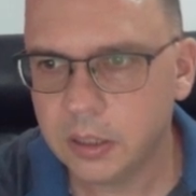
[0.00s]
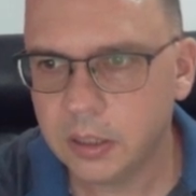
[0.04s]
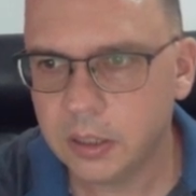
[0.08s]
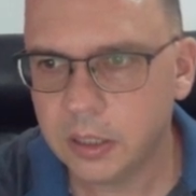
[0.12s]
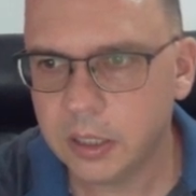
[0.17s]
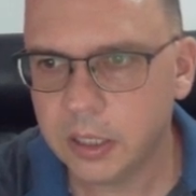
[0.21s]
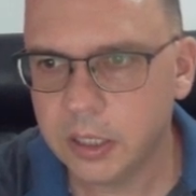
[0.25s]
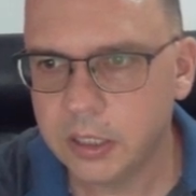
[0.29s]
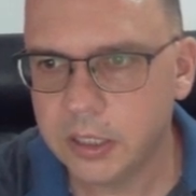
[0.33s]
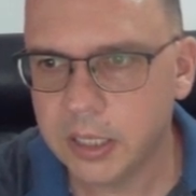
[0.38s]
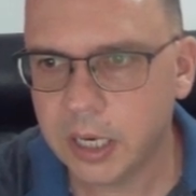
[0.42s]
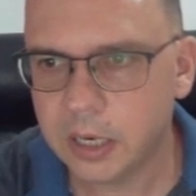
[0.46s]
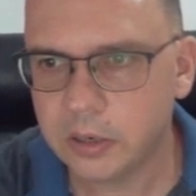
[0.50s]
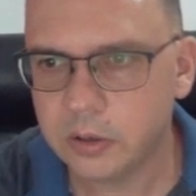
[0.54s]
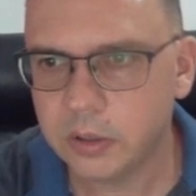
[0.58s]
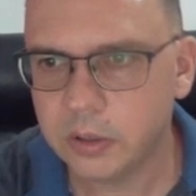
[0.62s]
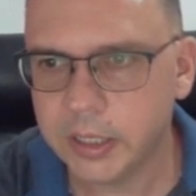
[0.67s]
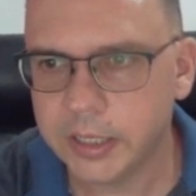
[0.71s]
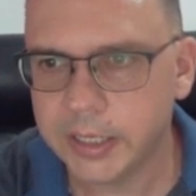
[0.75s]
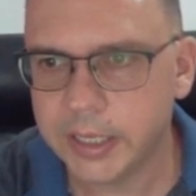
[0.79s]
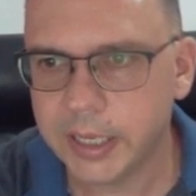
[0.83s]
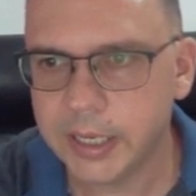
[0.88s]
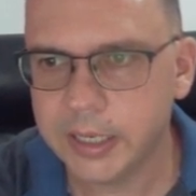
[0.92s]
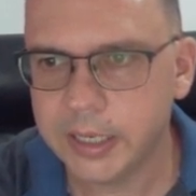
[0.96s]
you're not
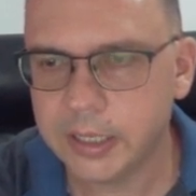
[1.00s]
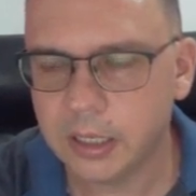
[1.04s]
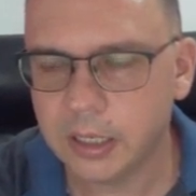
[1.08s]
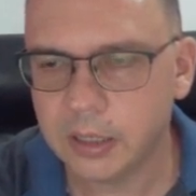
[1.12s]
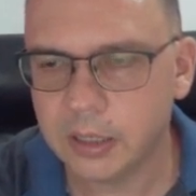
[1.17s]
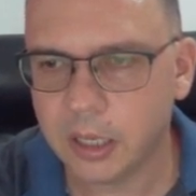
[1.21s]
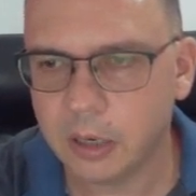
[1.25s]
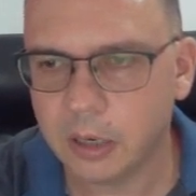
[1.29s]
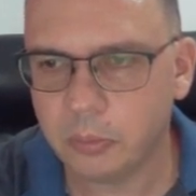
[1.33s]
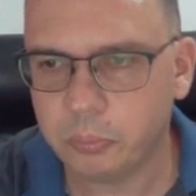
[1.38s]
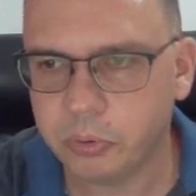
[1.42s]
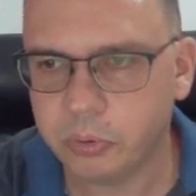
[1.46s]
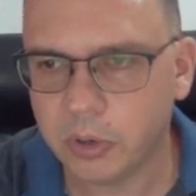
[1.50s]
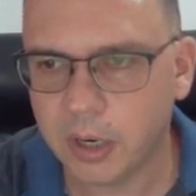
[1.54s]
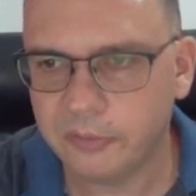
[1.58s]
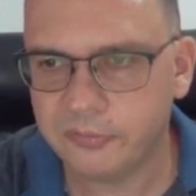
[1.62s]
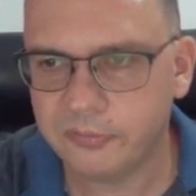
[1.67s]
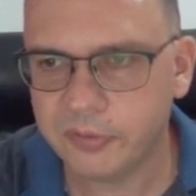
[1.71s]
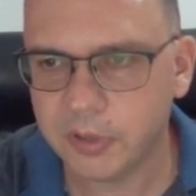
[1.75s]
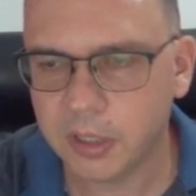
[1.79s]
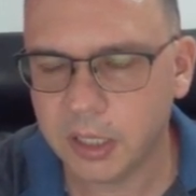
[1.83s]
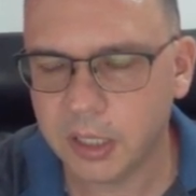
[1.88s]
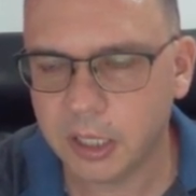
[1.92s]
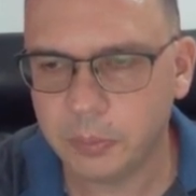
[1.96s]
going to gain a lot of
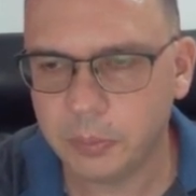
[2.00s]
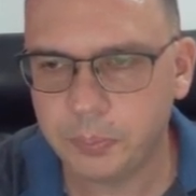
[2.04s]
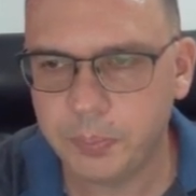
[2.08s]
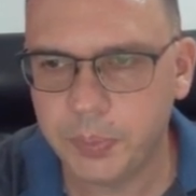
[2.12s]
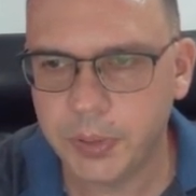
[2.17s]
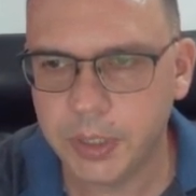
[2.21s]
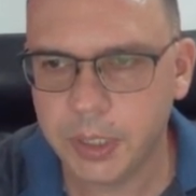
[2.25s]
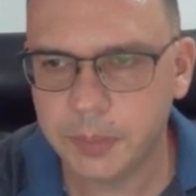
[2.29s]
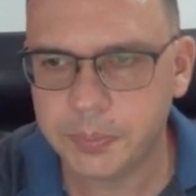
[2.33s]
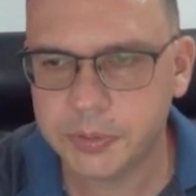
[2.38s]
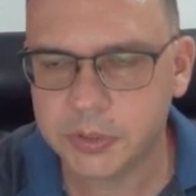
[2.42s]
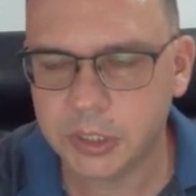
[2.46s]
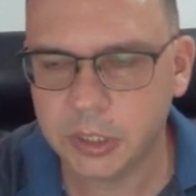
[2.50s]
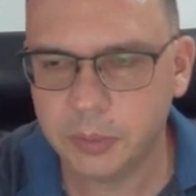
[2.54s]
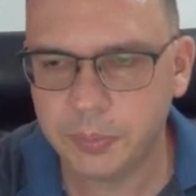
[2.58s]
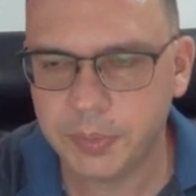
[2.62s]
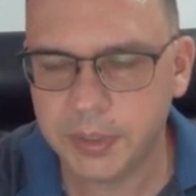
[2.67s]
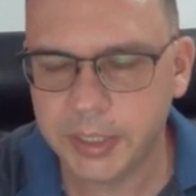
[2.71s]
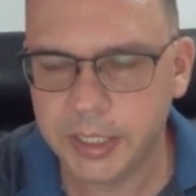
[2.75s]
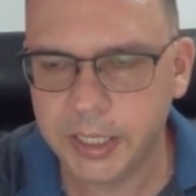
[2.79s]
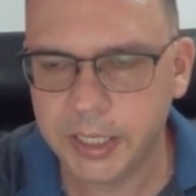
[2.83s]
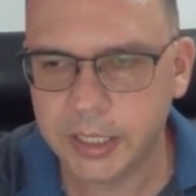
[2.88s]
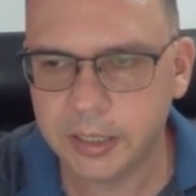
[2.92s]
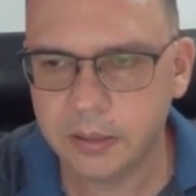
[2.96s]
profit, a lot of pips in the
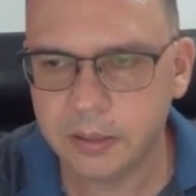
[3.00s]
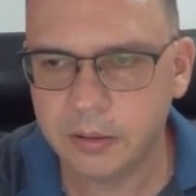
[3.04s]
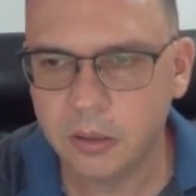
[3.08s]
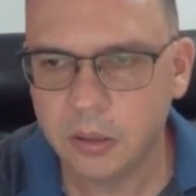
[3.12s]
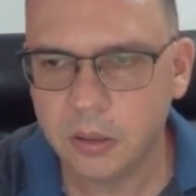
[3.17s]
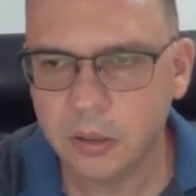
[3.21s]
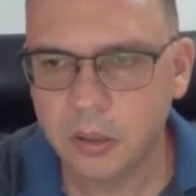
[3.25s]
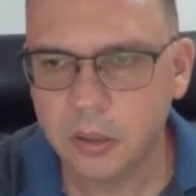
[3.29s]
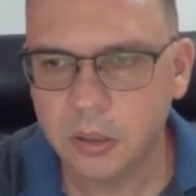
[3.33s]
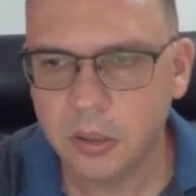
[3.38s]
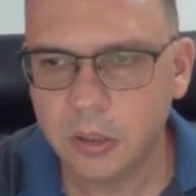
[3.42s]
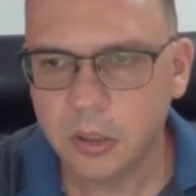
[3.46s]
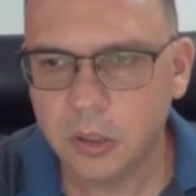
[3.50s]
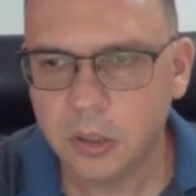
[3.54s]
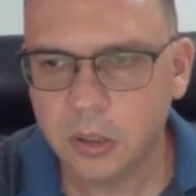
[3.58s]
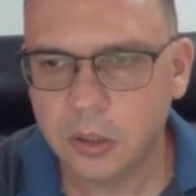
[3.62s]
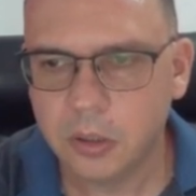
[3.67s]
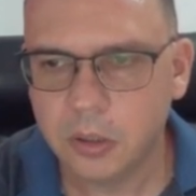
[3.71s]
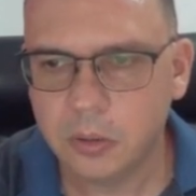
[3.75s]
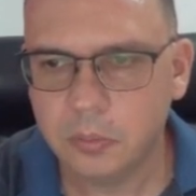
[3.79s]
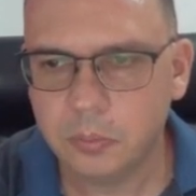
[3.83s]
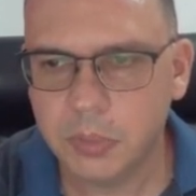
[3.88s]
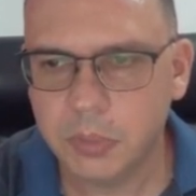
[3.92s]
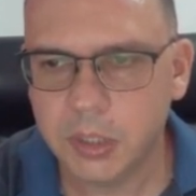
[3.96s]
beginning,
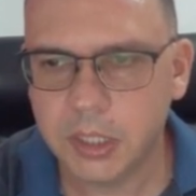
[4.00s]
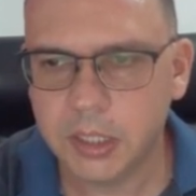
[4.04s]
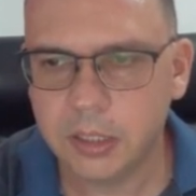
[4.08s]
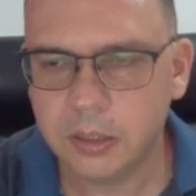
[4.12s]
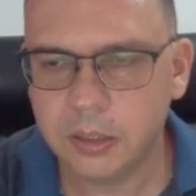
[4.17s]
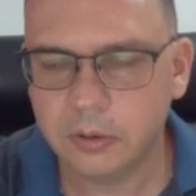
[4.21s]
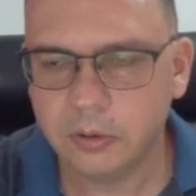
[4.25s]
but